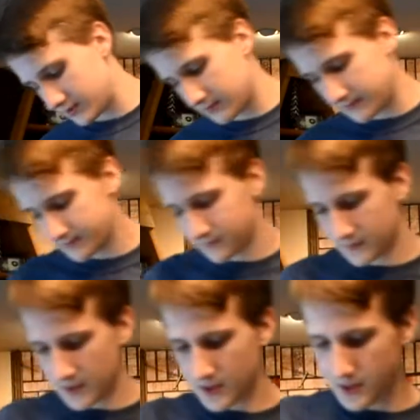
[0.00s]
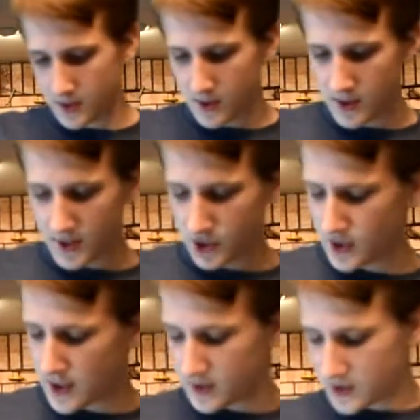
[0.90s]
I
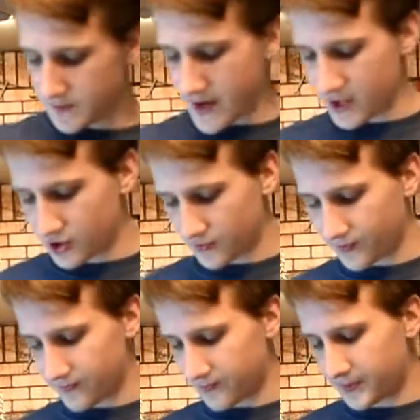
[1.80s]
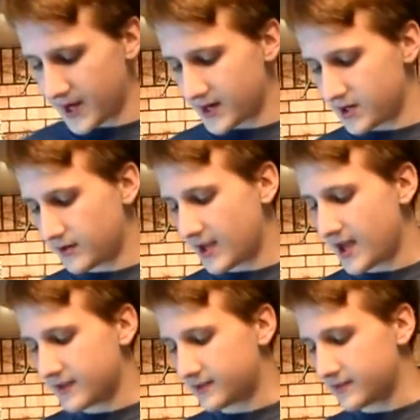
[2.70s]
should not smash the brand new
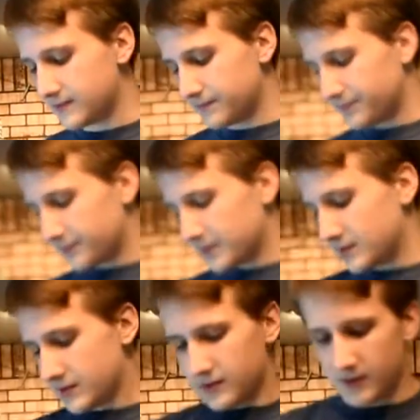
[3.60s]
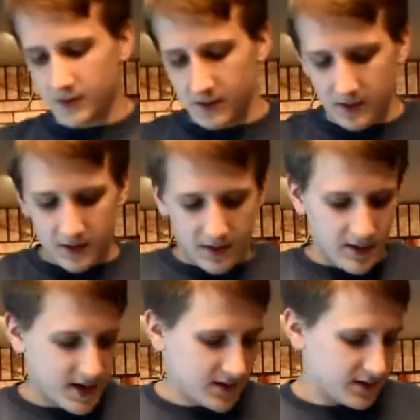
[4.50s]
case.
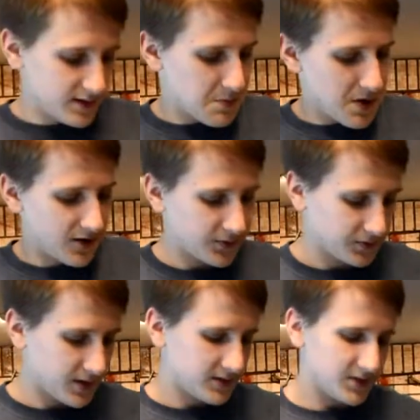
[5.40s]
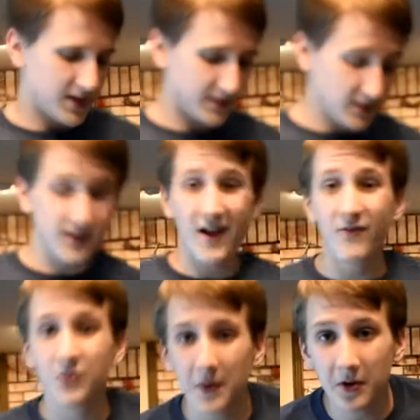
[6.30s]
That is my friend. So yeah, it does
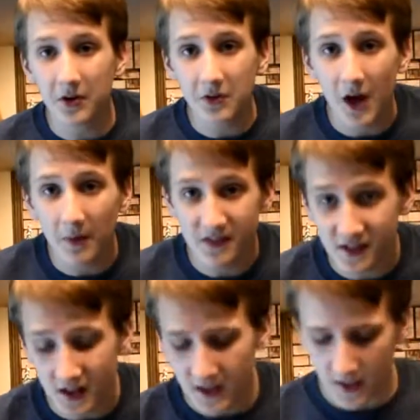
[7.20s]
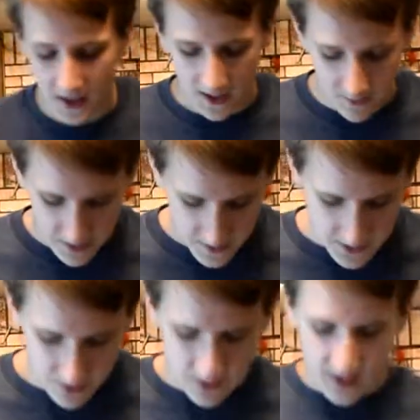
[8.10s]
have rubber grommets on it. I am going to be
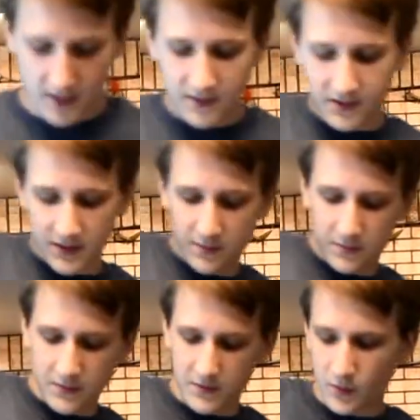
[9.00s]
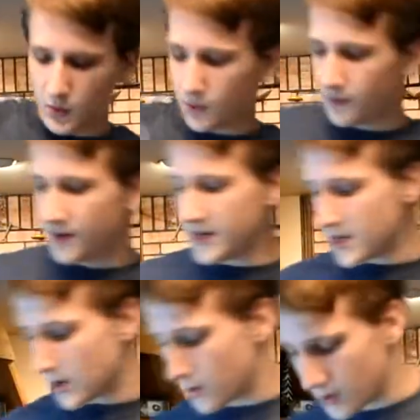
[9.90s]
doing kind of some cool
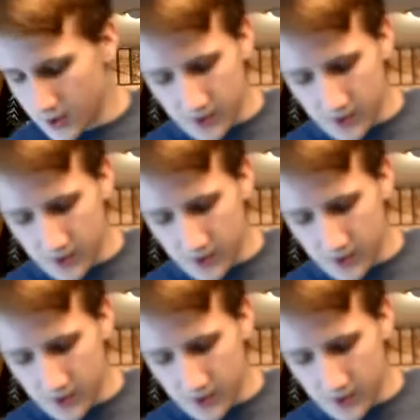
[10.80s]
video